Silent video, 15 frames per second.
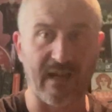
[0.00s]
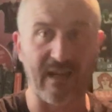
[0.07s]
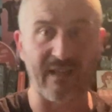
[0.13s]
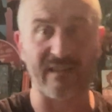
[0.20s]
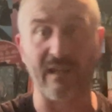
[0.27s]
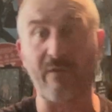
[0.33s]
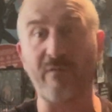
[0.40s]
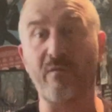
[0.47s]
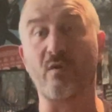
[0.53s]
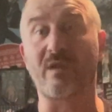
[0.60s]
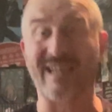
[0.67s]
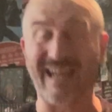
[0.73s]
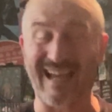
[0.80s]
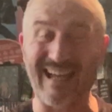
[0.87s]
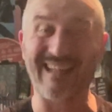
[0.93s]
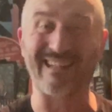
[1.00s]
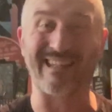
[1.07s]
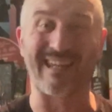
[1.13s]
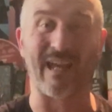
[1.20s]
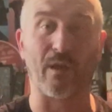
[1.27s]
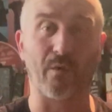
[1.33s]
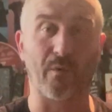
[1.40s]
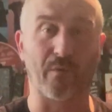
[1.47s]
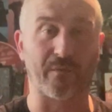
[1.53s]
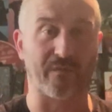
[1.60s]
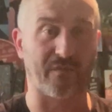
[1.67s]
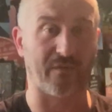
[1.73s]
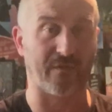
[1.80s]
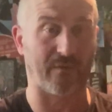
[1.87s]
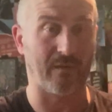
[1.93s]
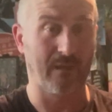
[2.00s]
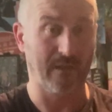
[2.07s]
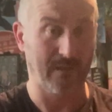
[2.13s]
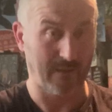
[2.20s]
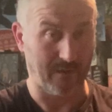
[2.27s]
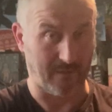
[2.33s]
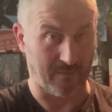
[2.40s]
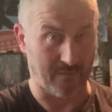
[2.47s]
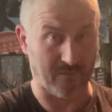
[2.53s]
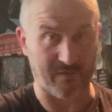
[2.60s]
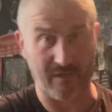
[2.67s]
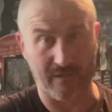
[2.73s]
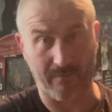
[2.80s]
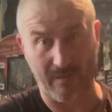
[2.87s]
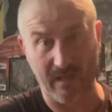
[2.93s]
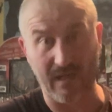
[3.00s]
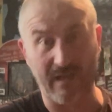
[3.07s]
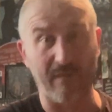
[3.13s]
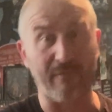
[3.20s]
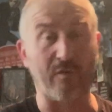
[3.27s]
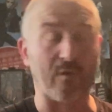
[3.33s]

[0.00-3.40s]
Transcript: And if you can get along to your cinema and if